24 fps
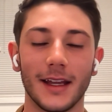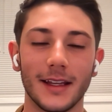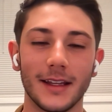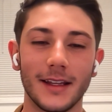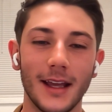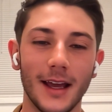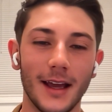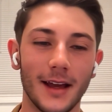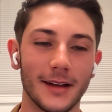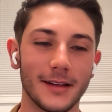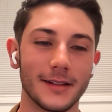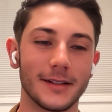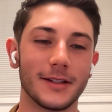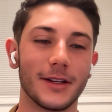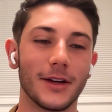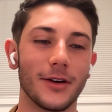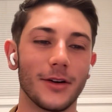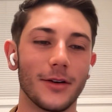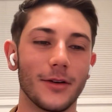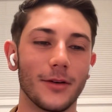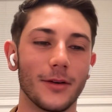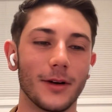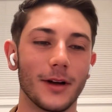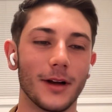Yeah,
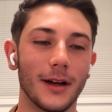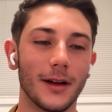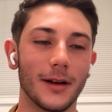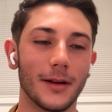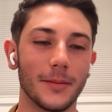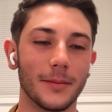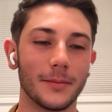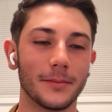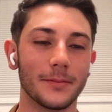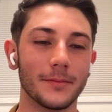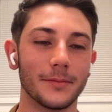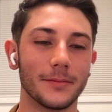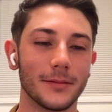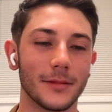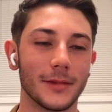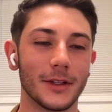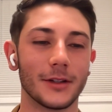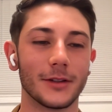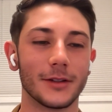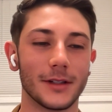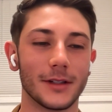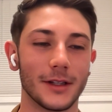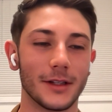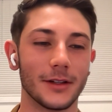so
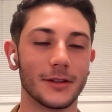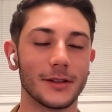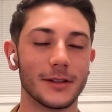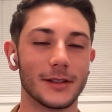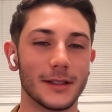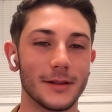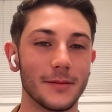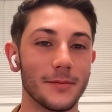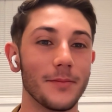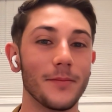there's